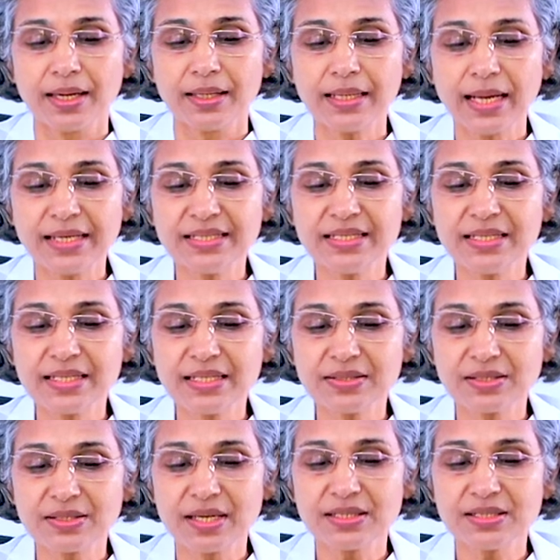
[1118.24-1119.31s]
90
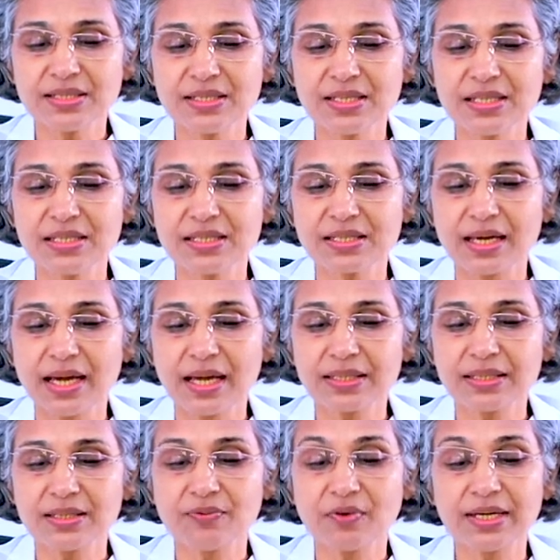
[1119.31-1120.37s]
days 88,
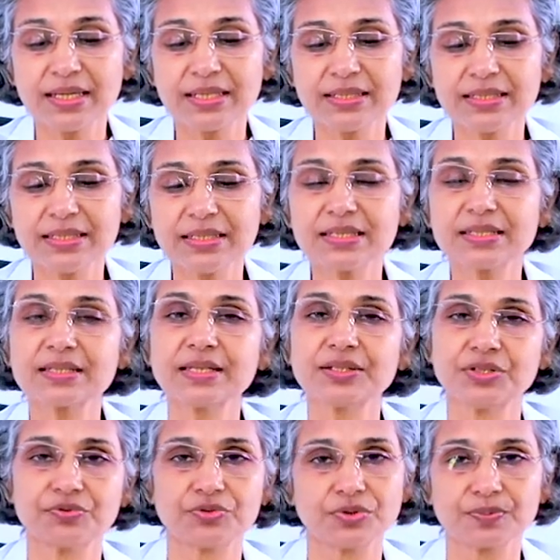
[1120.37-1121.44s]
and 180 days
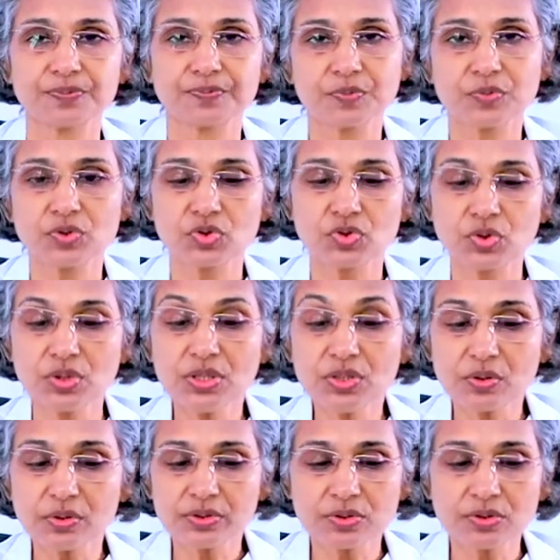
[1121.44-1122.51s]
84. So
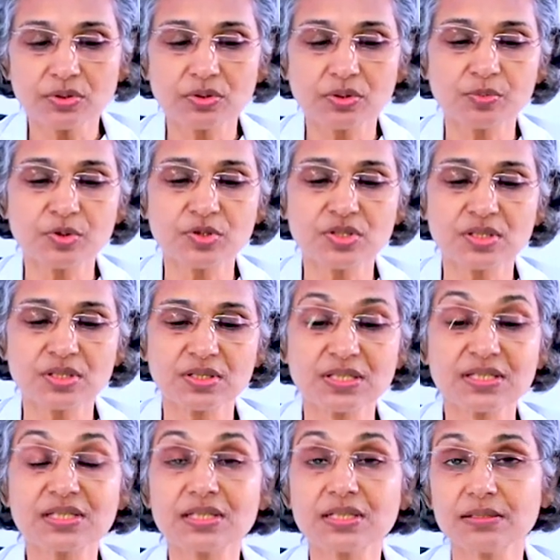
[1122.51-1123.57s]
it also almost
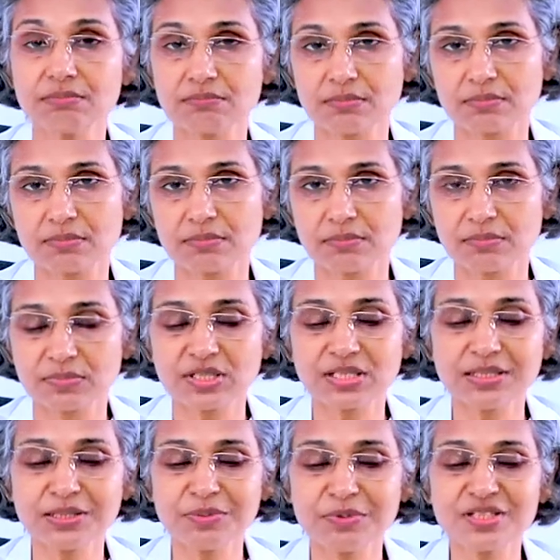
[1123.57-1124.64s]
16
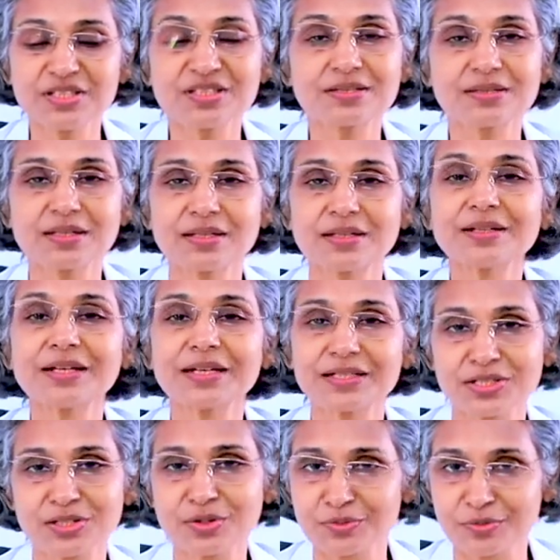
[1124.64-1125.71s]
centimeters
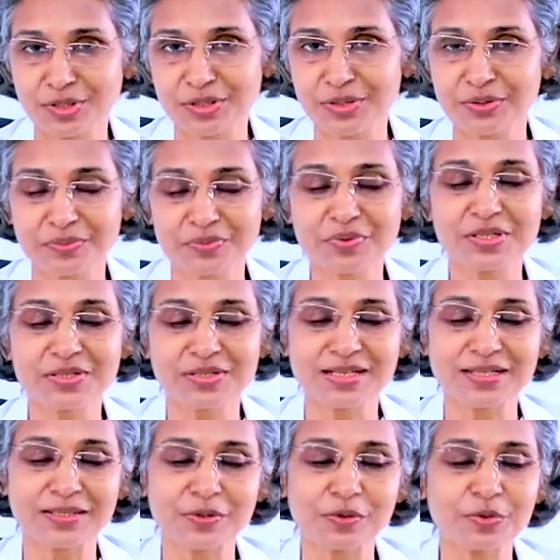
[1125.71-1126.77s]
reduction of the
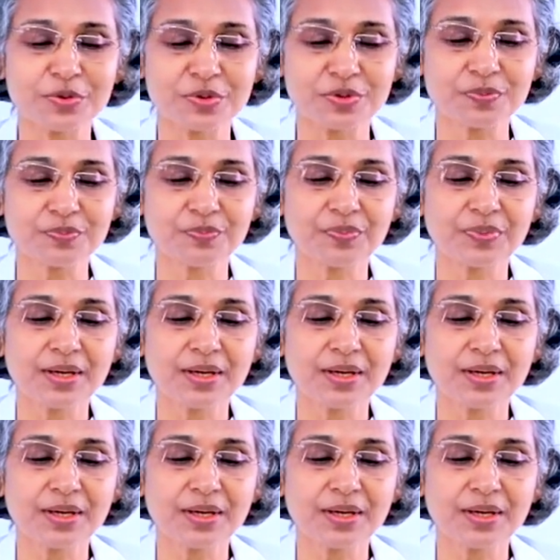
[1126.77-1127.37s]
waistline also.